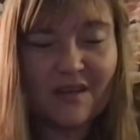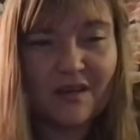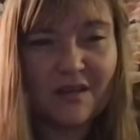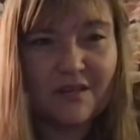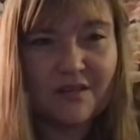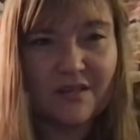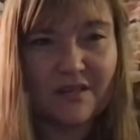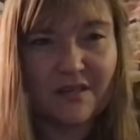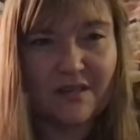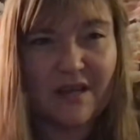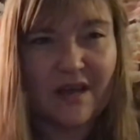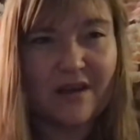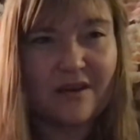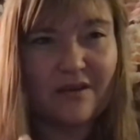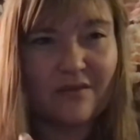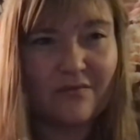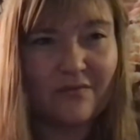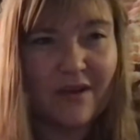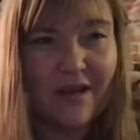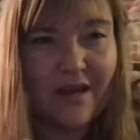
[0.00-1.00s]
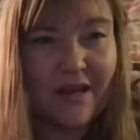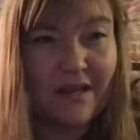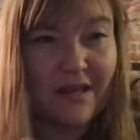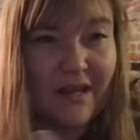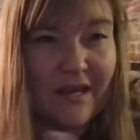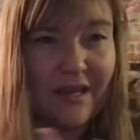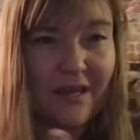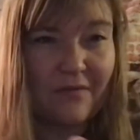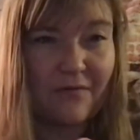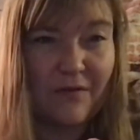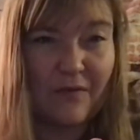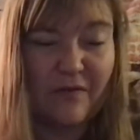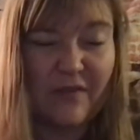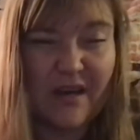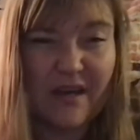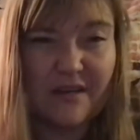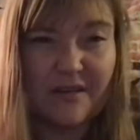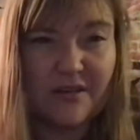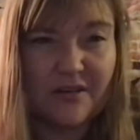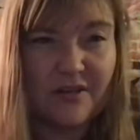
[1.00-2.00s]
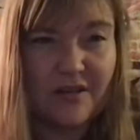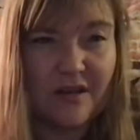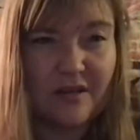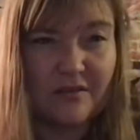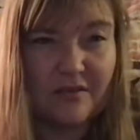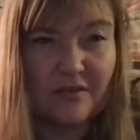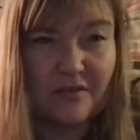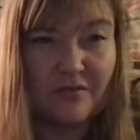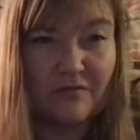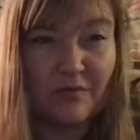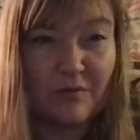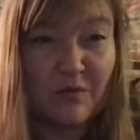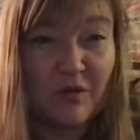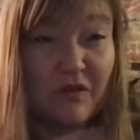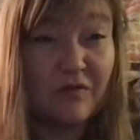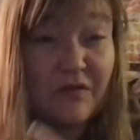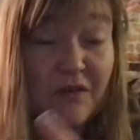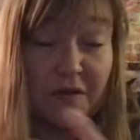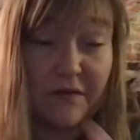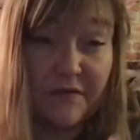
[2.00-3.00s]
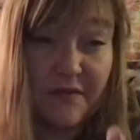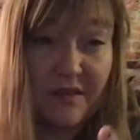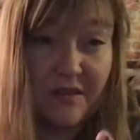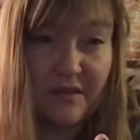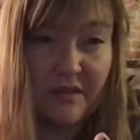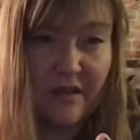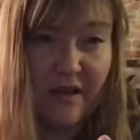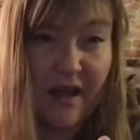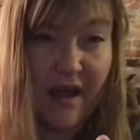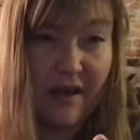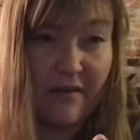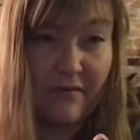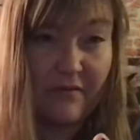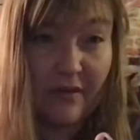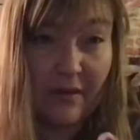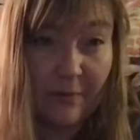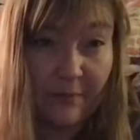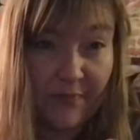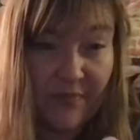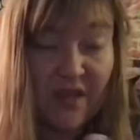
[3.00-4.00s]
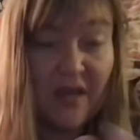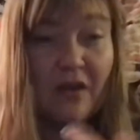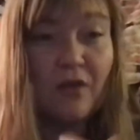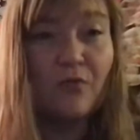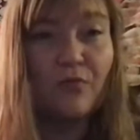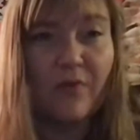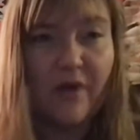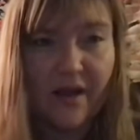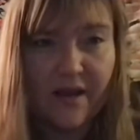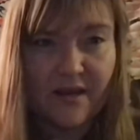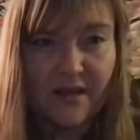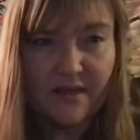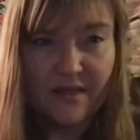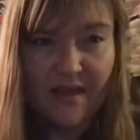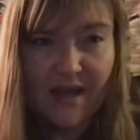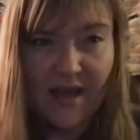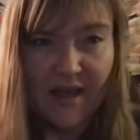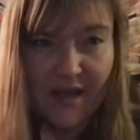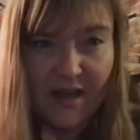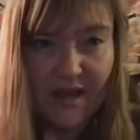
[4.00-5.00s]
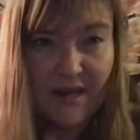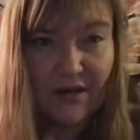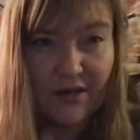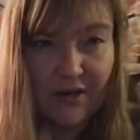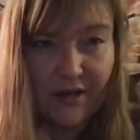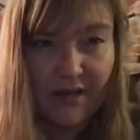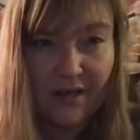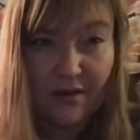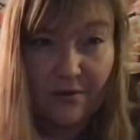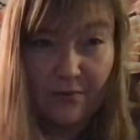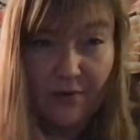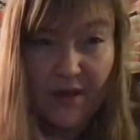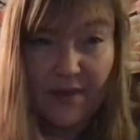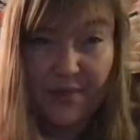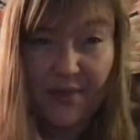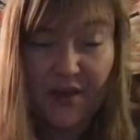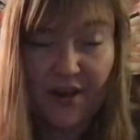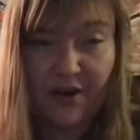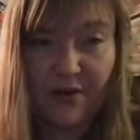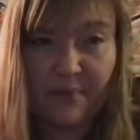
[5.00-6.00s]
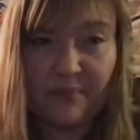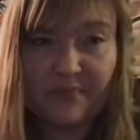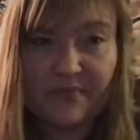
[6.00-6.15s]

just kind of right, like if you've had your tonsils removed or if you still have them, right at that area right there.